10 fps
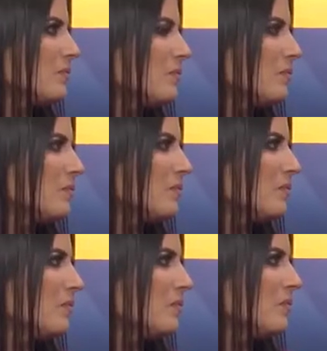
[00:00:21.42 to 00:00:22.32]

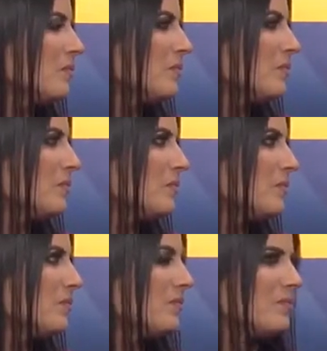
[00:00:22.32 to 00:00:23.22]

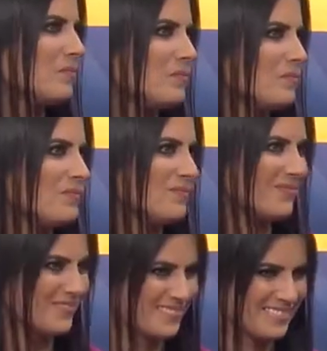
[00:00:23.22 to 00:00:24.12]

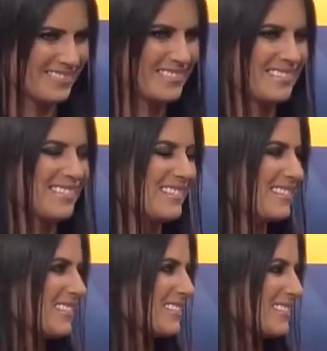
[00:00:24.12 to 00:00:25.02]

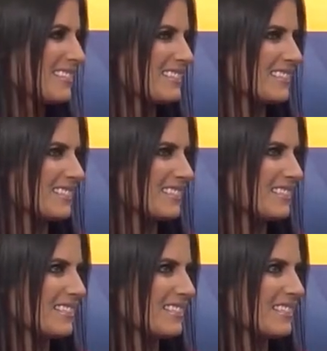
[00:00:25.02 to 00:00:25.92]

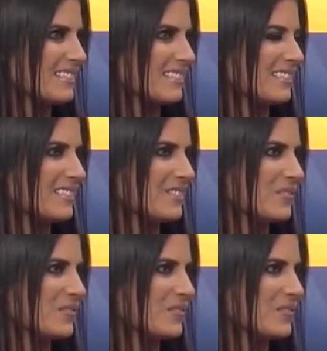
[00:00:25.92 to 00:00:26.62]
[no speech]